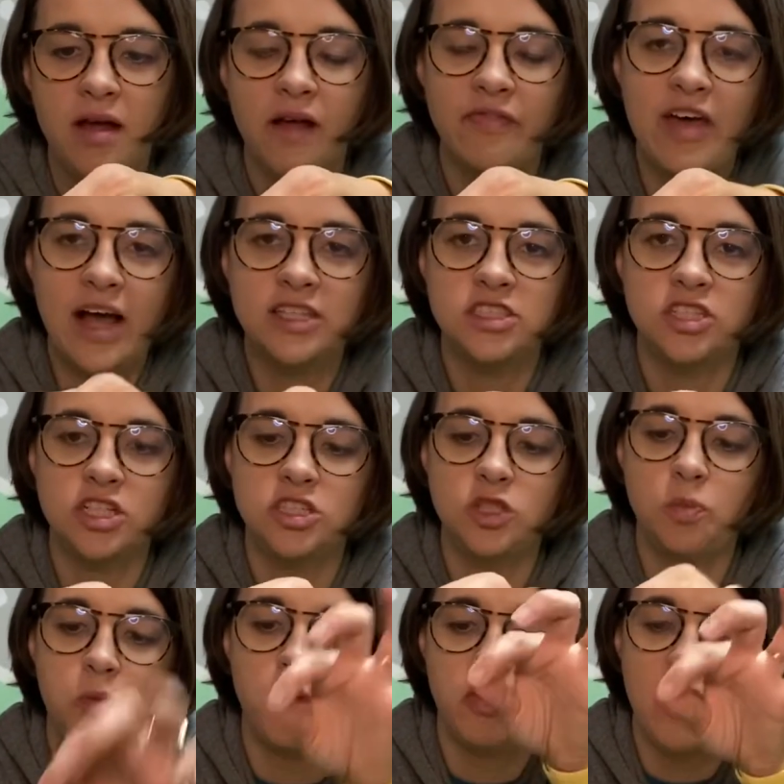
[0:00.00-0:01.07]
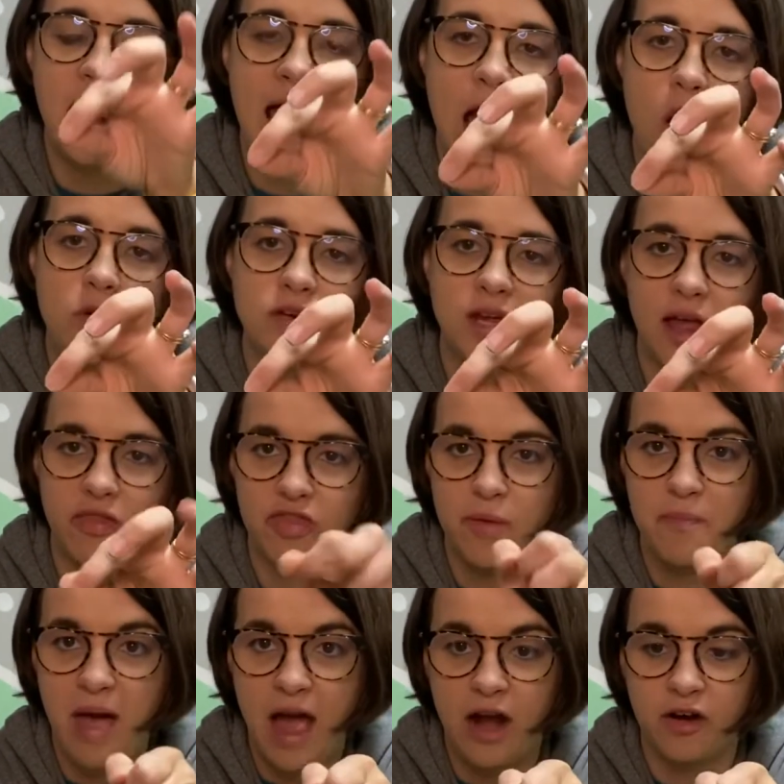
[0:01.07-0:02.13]
That's just, you pull that out to get the
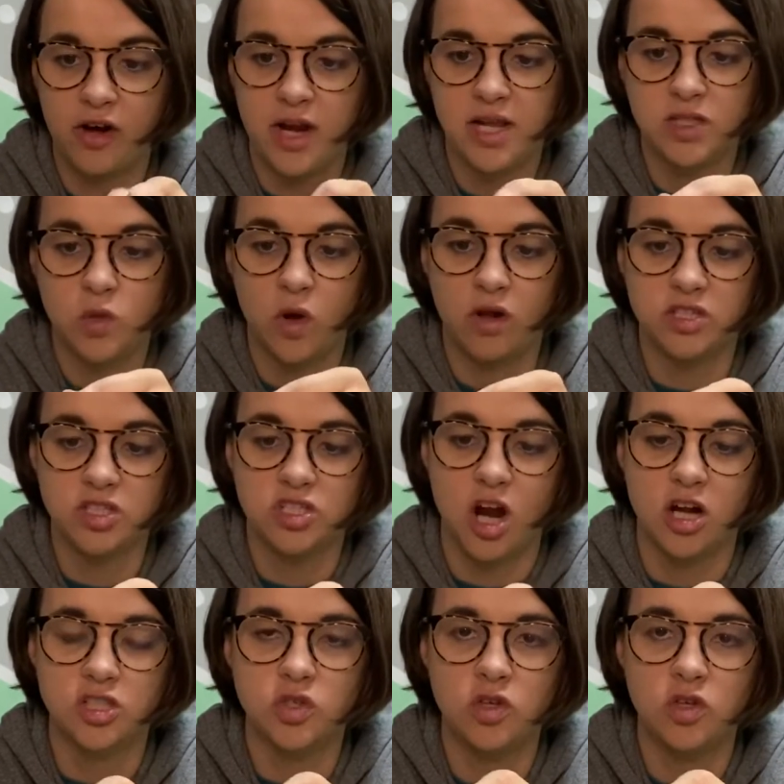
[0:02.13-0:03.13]
battery so it'll start.